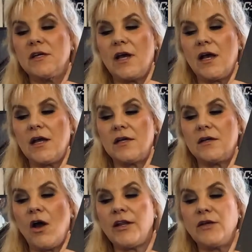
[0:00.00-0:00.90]

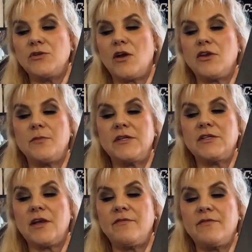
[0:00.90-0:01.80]
audio document
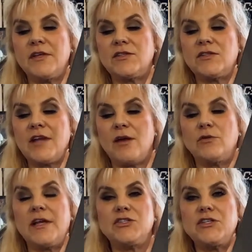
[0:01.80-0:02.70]
of this now
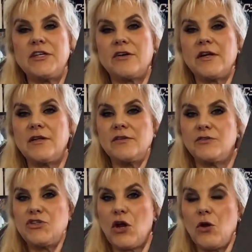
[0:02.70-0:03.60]
legendary
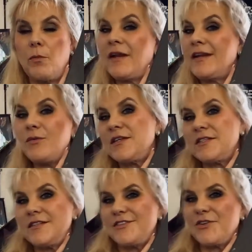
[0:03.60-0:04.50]
show. But it
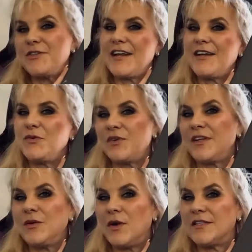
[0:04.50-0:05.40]
wasn't, turns out it
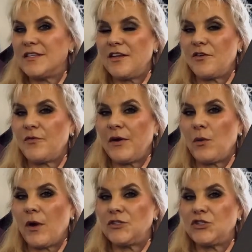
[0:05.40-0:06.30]
really wasn't their
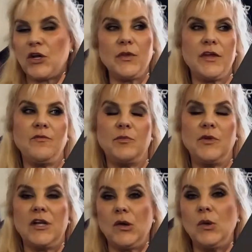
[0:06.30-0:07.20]
farewell show. They,
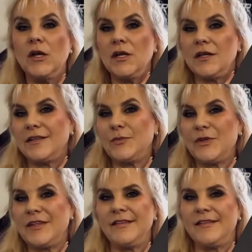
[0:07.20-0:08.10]

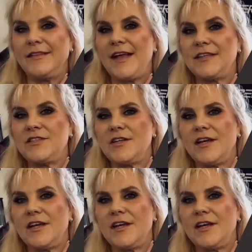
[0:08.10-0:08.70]
within the last